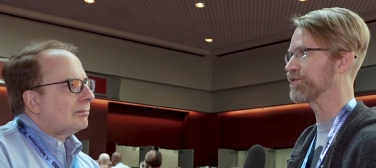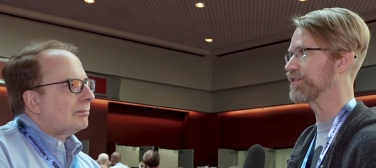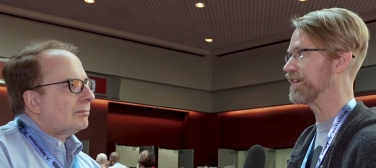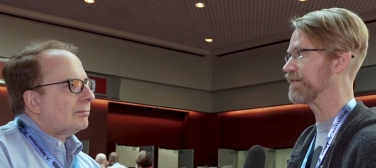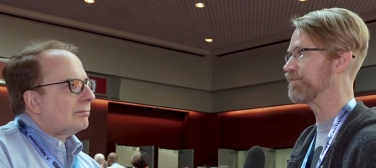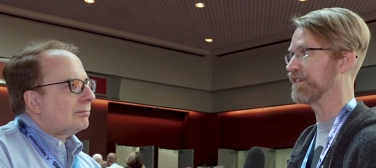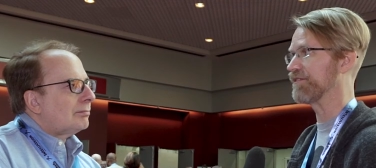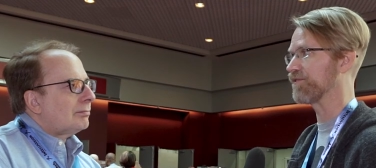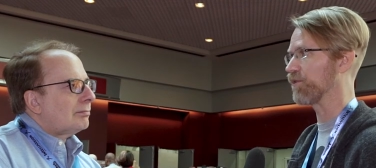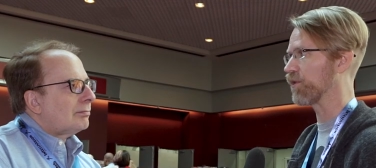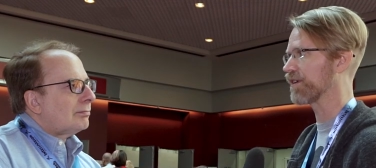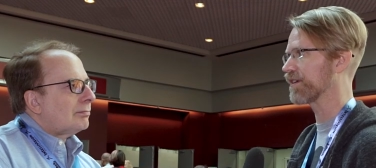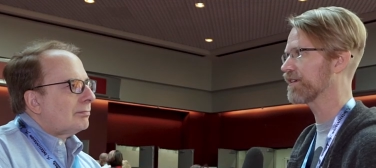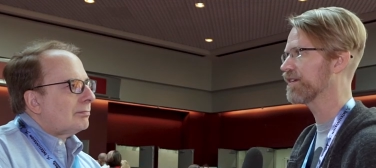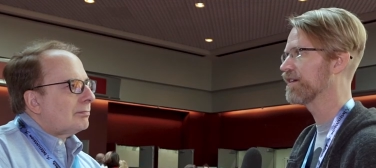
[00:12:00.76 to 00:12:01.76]
Speaker 1: you did
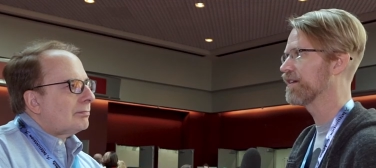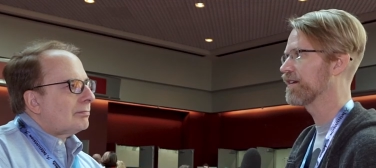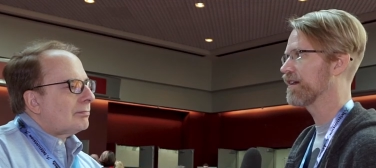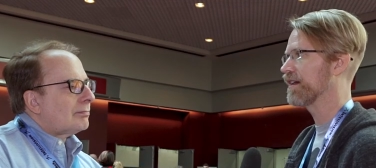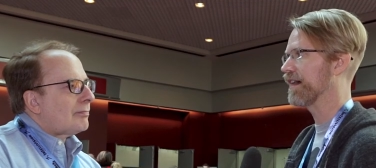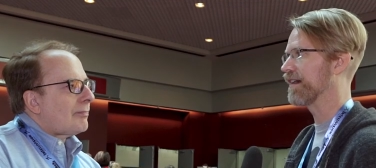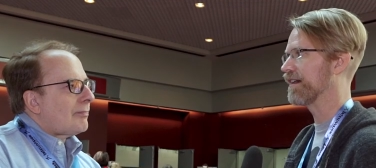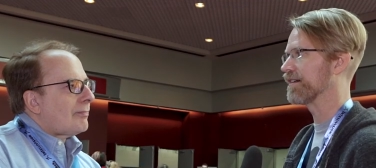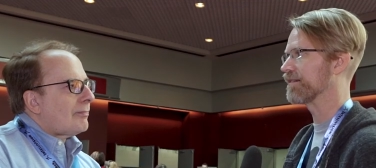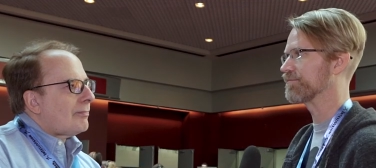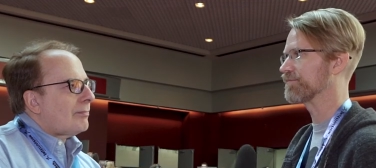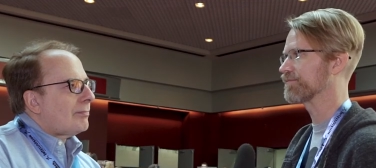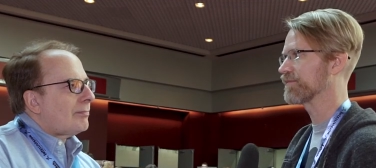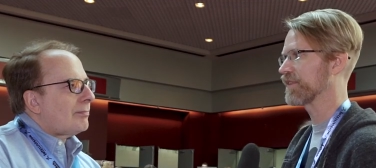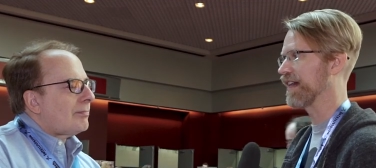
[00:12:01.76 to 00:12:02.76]
before?
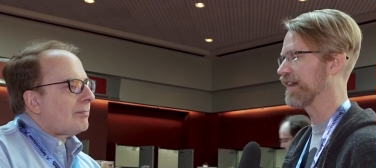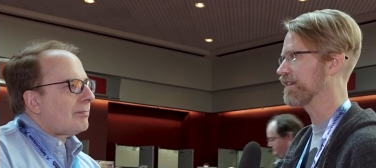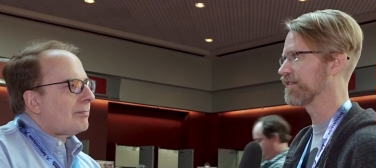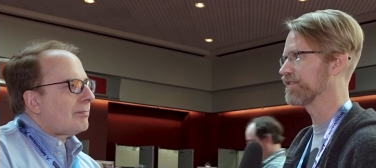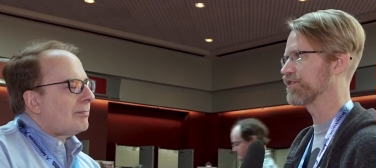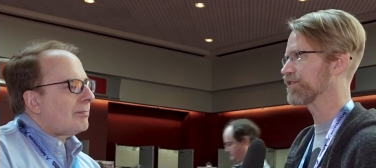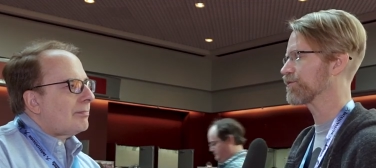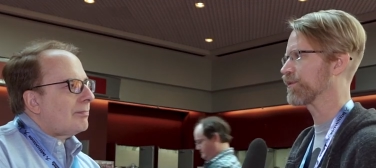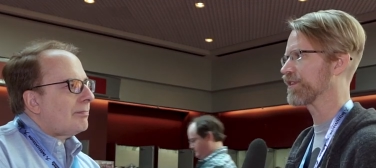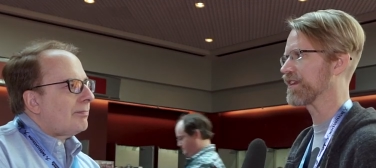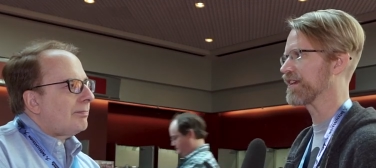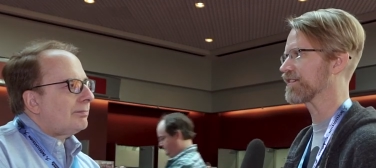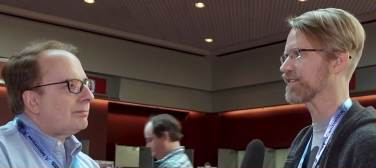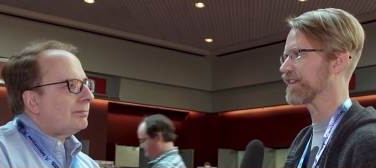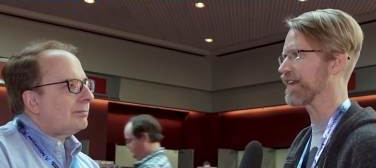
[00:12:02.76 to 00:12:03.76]
Um, and just with
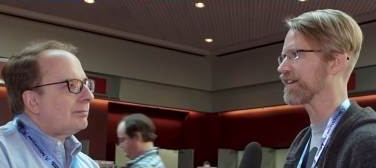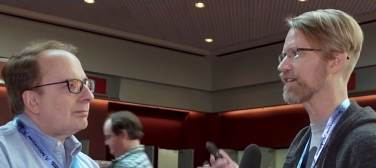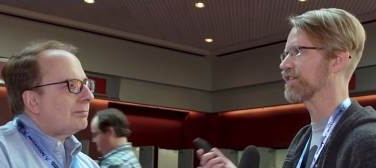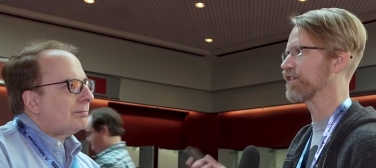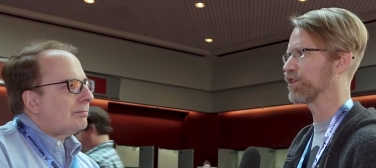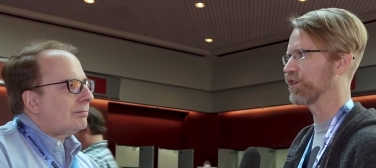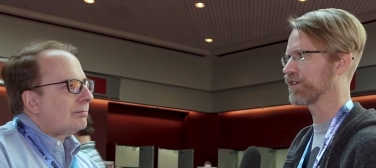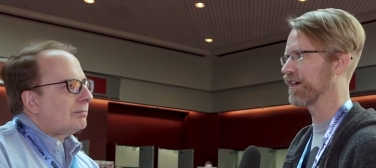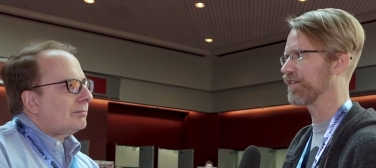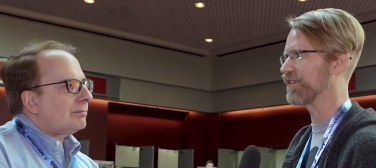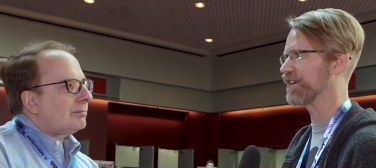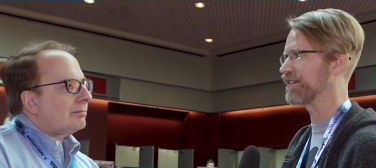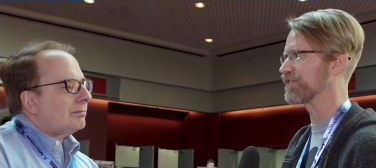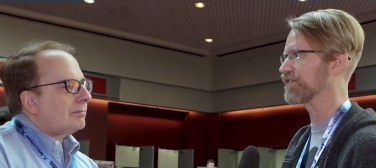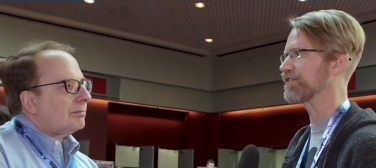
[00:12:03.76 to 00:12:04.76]
the aesthetic and the look of
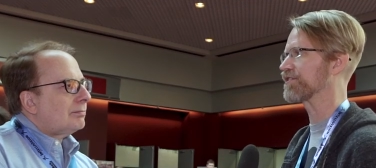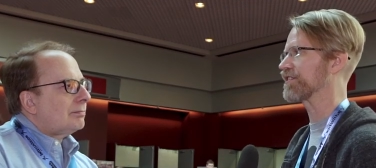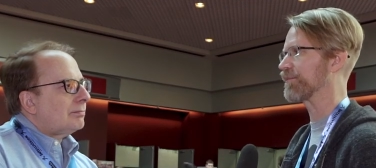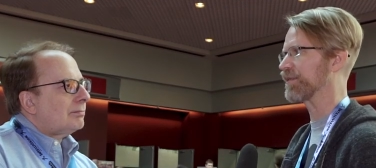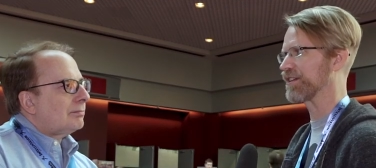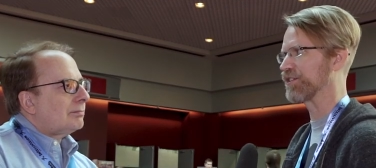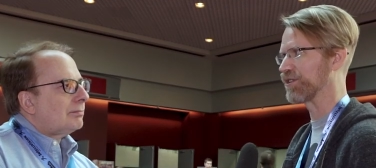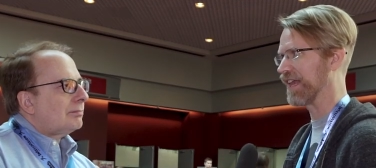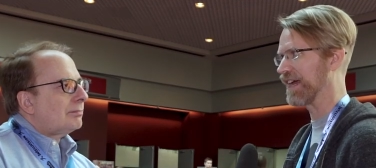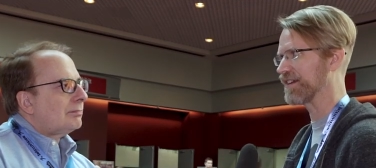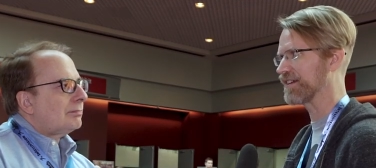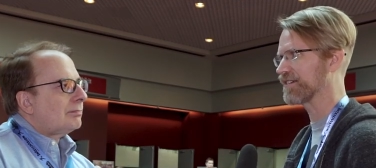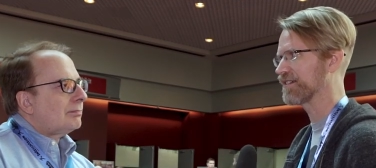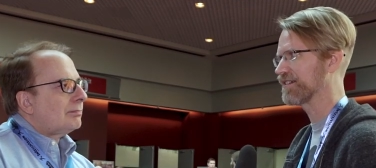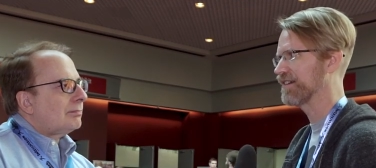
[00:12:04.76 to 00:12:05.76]
it, is there something
Speaker 2: you like
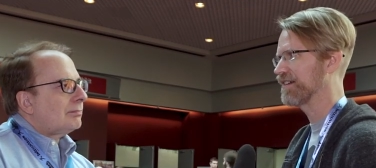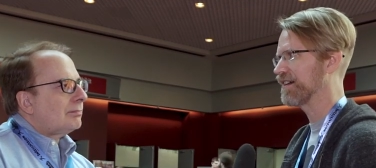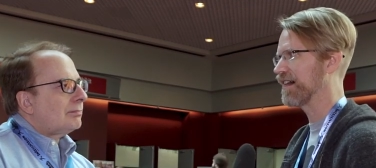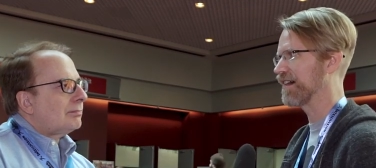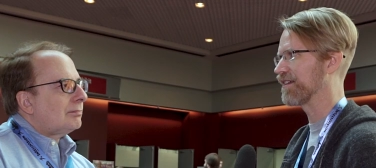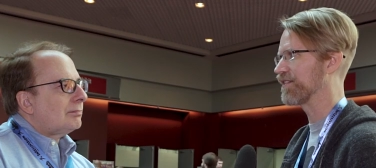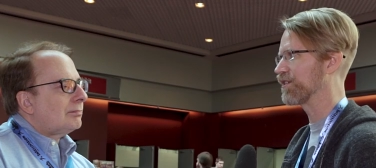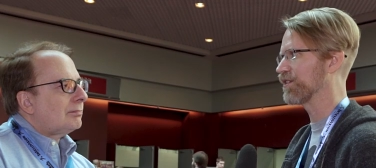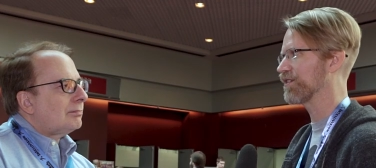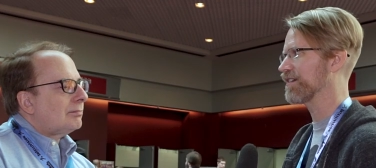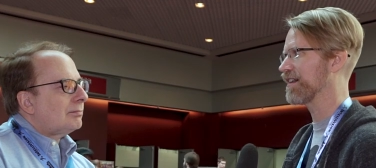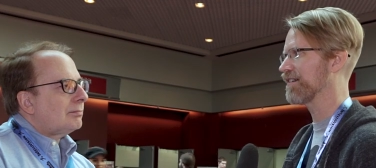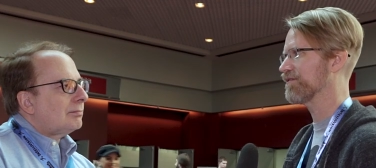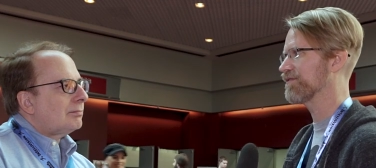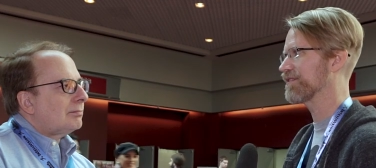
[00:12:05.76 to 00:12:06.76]
uh, the look
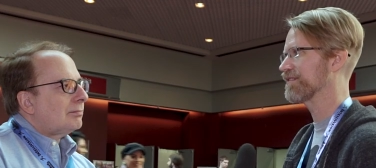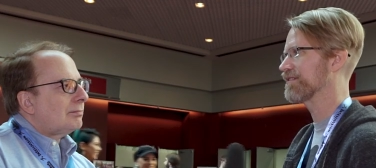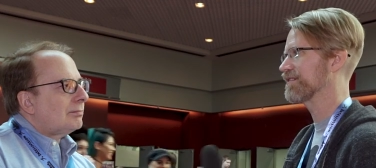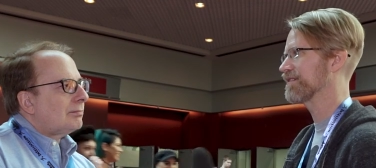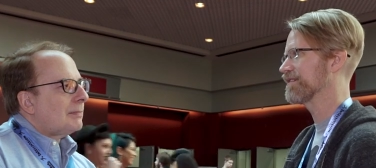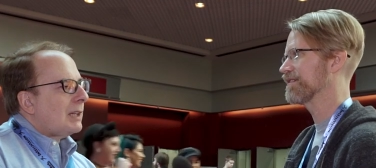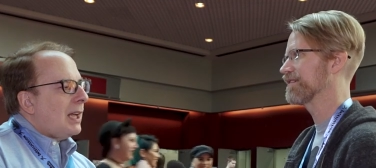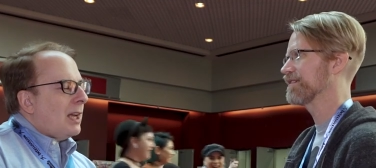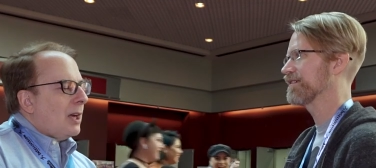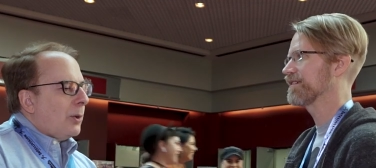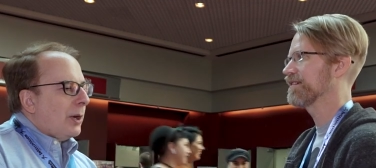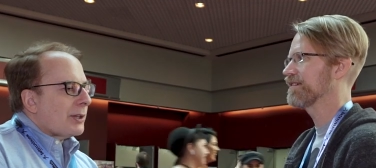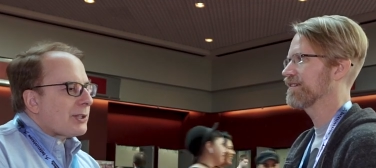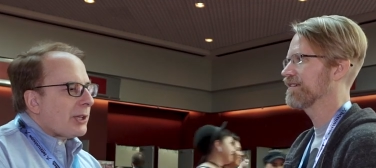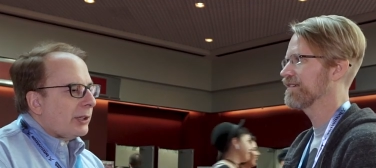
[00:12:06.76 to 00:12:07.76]
of?
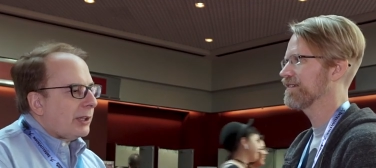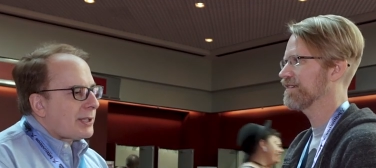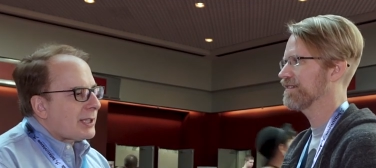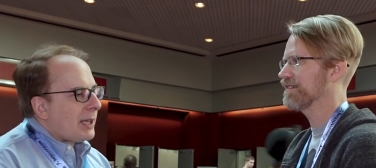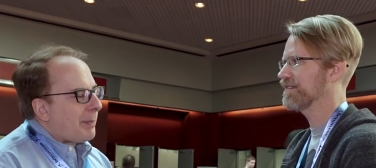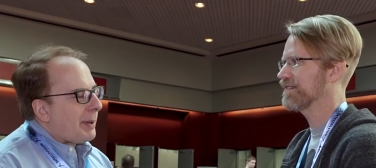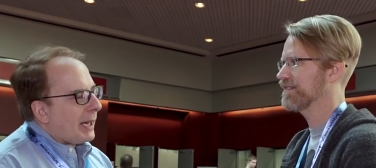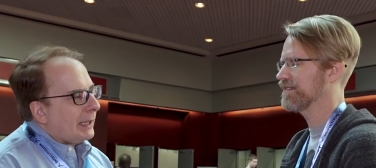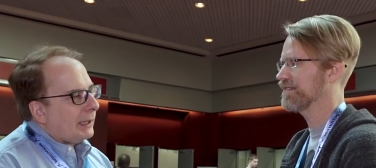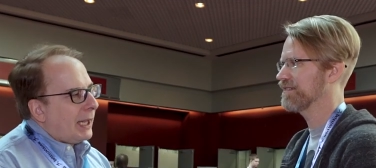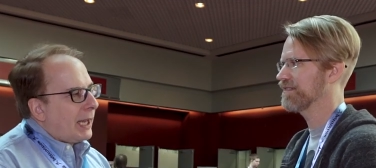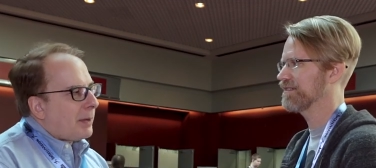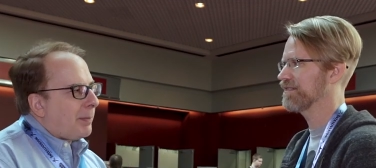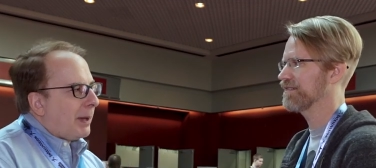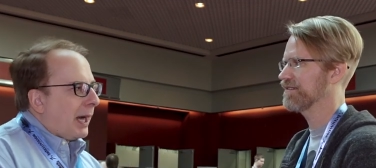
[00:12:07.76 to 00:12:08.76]
Well, it's certainly something I
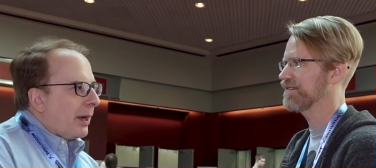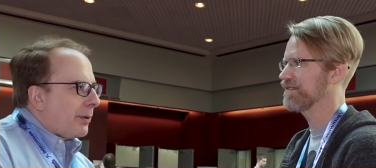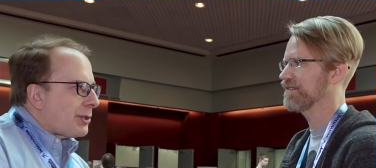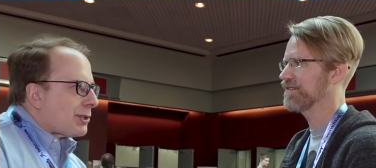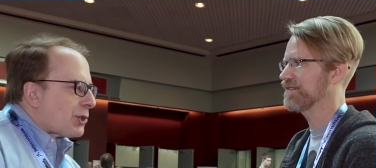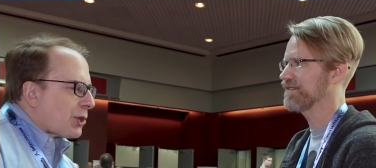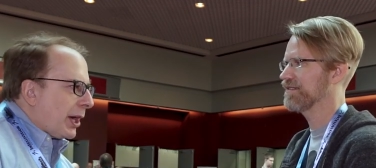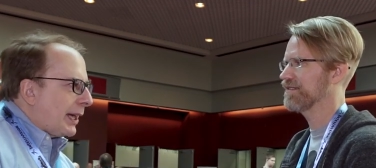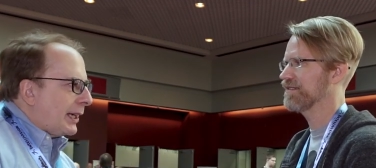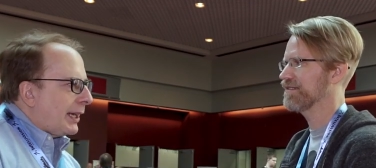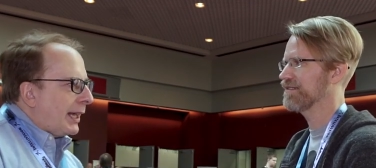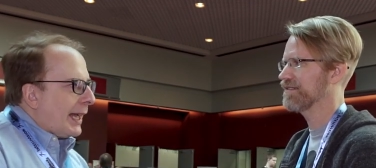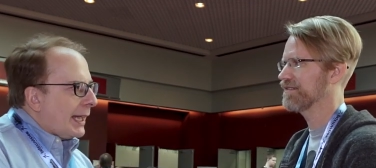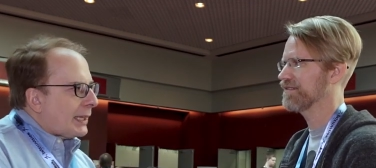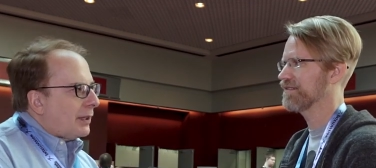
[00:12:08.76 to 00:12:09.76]
like, but I was trained
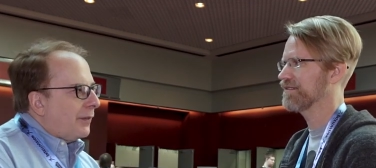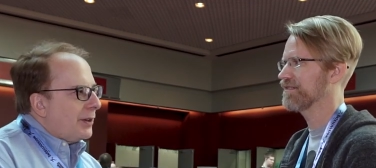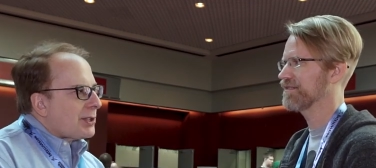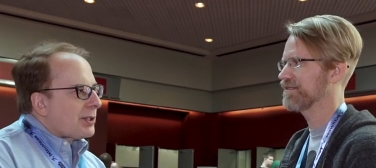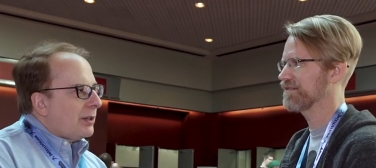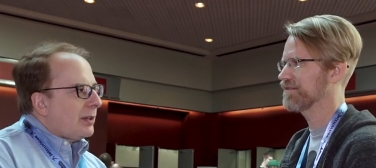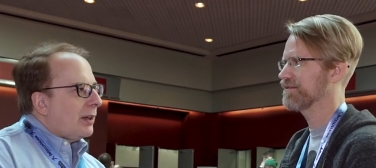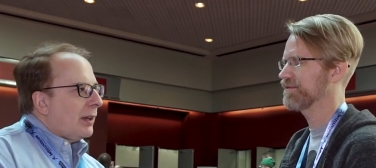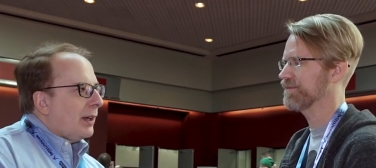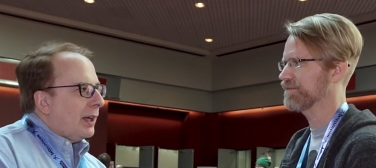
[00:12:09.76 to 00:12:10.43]
at Activision